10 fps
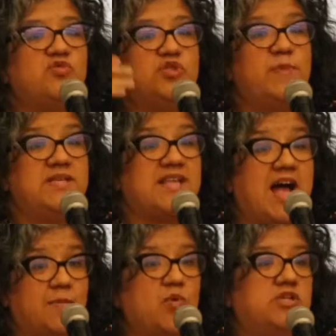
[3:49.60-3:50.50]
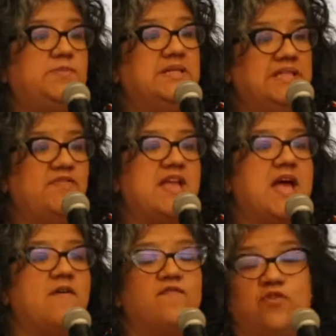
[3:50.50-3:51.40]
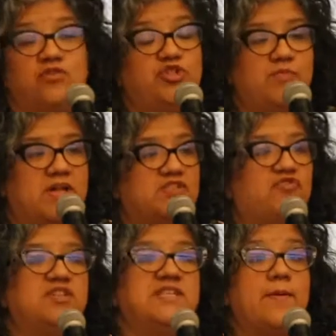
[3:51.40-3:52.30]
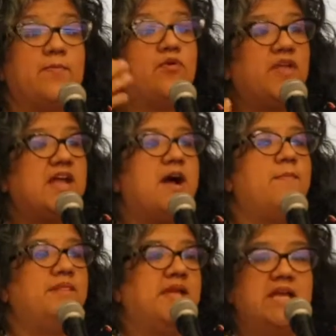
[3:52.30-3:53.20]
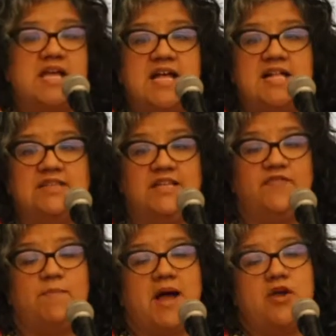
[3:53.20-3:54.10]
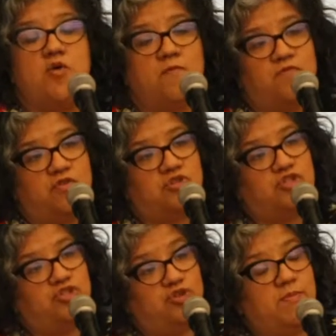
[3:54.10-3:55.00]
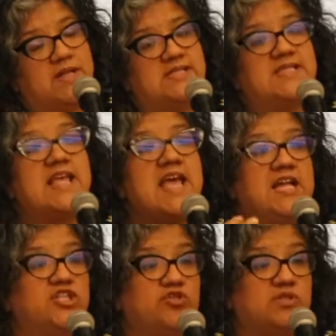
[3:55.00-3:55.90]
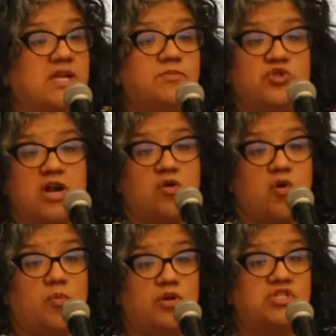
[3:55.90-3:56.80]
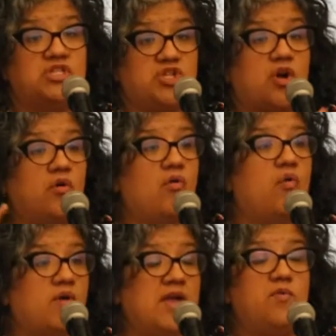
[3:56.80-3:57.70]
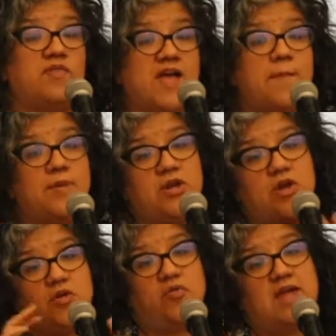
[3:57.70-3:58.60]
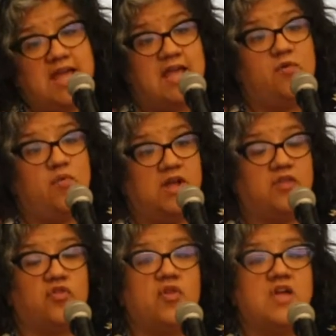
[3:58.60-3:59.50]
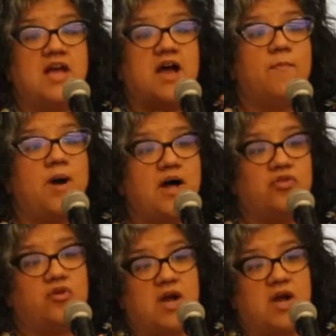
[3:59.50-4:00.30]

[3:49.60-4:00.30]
whose space I'm going to be living at for 2 months, for example. They come and they live in my home for 2 months. And so some strata corporations are okay with that, but not okay with other